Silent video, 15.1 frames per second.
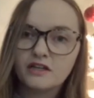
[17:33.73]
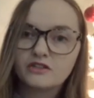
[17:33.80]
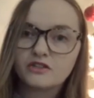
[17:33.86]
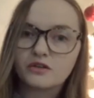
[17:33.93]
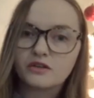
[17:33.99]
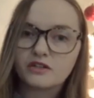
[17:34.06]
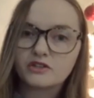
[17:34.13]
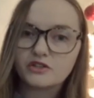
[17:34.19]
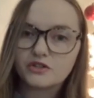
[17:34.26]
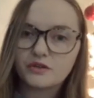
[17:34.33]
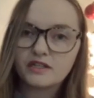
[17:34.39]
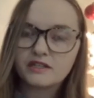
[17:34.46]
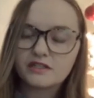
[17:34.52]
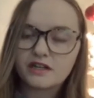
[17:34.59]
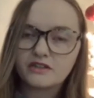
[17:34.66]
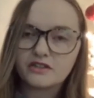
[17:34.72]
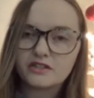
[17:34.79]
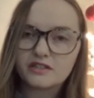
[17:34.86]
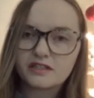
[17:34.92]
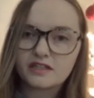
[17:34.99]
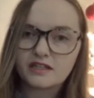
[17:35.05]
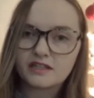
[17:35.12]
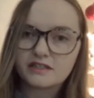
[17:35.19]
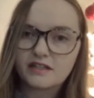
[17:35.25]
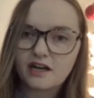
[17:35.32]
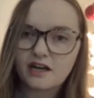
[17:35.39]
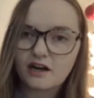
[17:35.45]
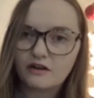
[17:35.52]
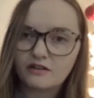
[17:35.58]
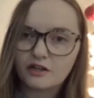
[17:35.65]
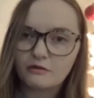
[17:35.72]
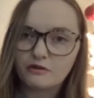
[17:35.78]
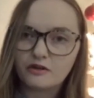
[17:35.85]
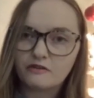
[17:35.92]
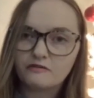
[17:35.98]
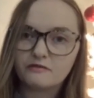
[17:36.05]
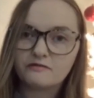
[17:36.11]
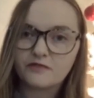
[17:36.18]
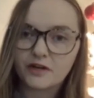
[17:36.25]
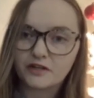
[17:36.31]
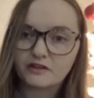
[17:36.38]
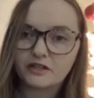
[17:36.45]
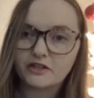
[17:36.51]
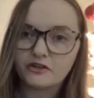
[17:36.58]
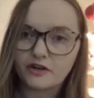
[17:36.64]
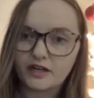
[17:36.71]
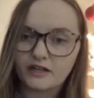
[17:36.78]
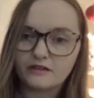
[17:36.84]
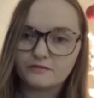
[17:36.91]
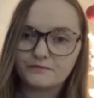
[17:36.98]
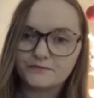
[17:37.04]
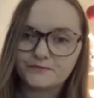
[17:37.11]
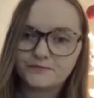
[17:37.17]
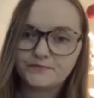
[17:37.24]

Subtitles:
so that students understand how they were fairly graded.